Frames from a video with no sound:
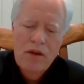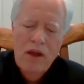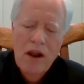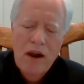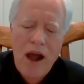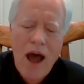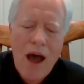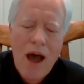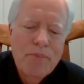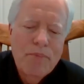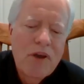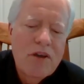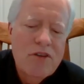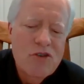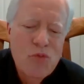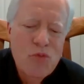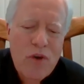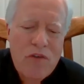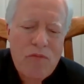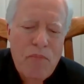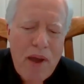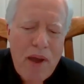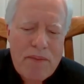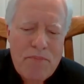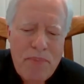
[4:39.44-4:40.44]
Hopkins,
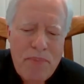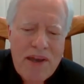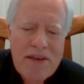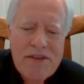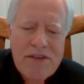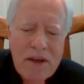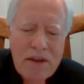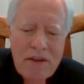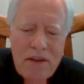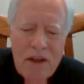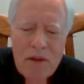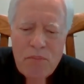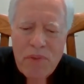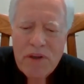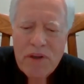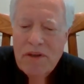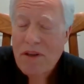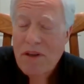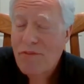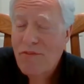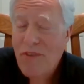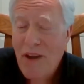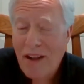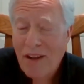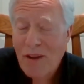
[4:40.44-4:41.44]
we've basically been
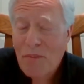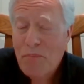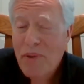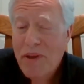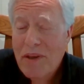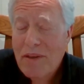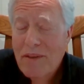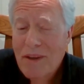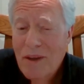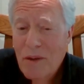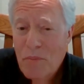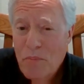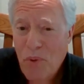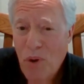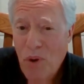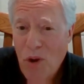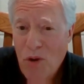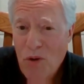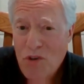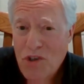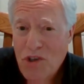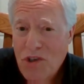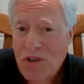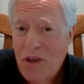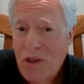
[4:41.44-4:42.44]
developing the
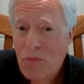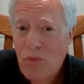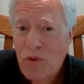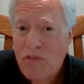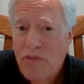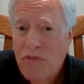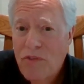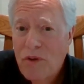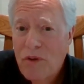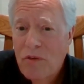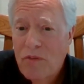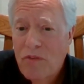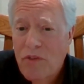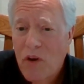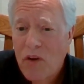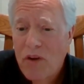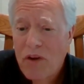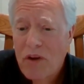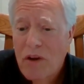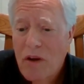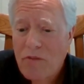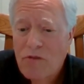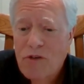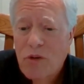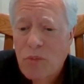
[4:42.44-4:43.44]
approach that we feel very
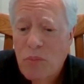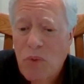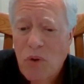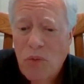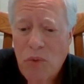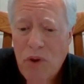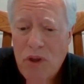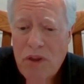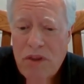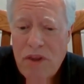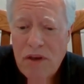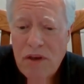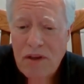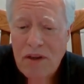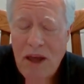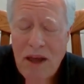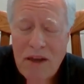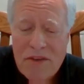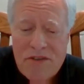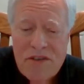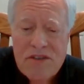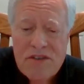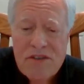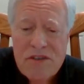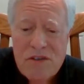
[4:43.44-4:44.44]
comfortable with that
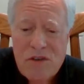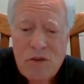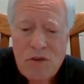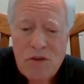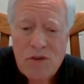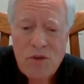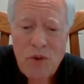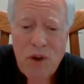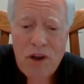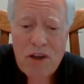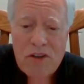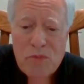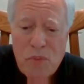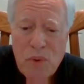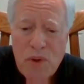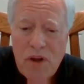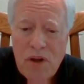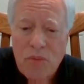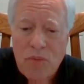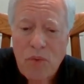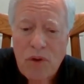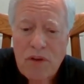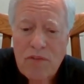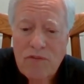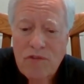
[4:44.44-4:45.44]
allows us to do the
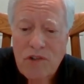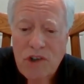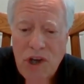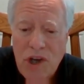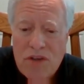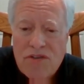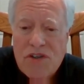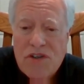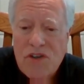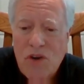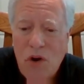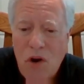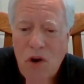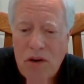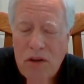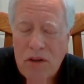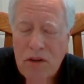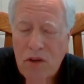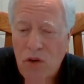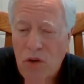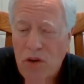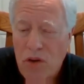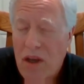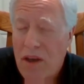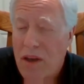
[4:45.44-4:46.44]
transplant. We have just
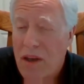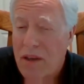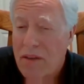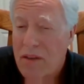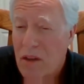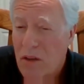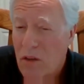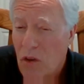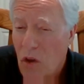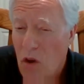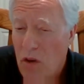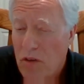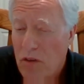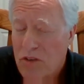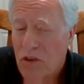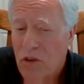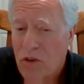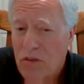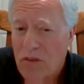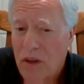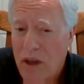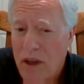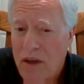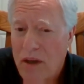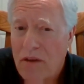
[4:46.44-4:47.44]
started looking at the
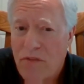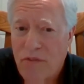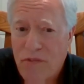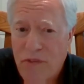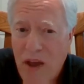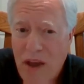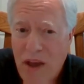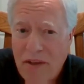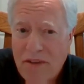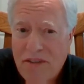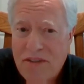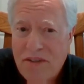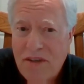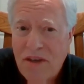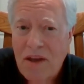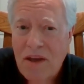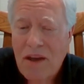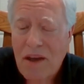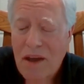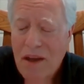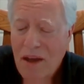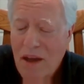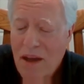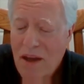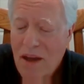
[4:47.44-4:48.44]
long-term effects,
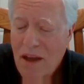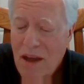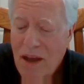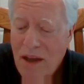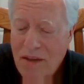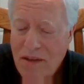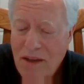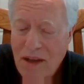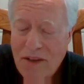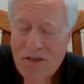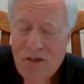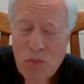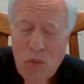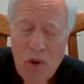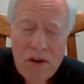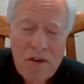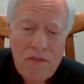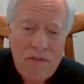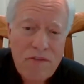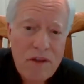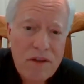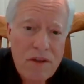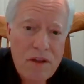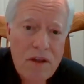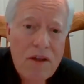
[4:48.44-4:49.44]
and that's one
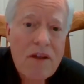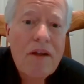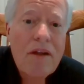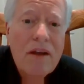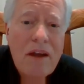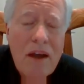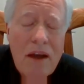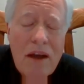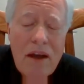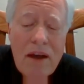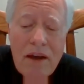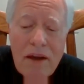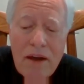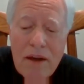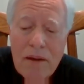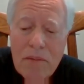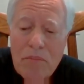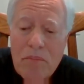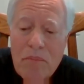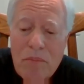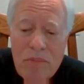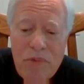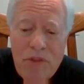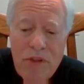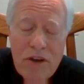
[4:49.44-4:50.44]
of the
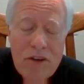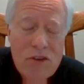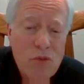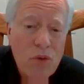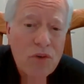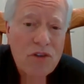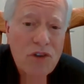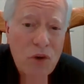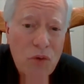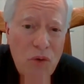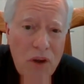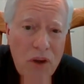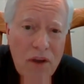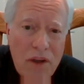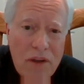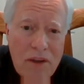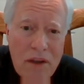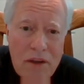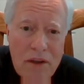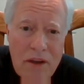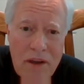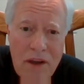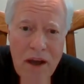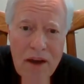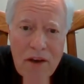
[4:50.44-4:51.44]
things we're doing in
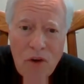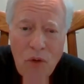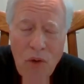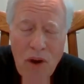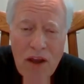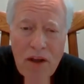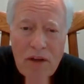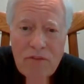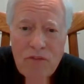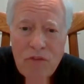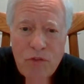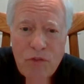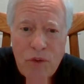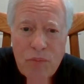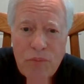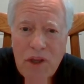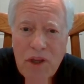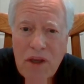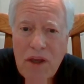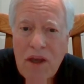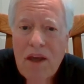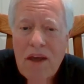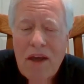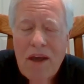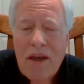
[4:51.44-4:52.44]
the grant from
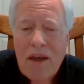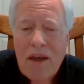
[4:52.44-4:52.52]
the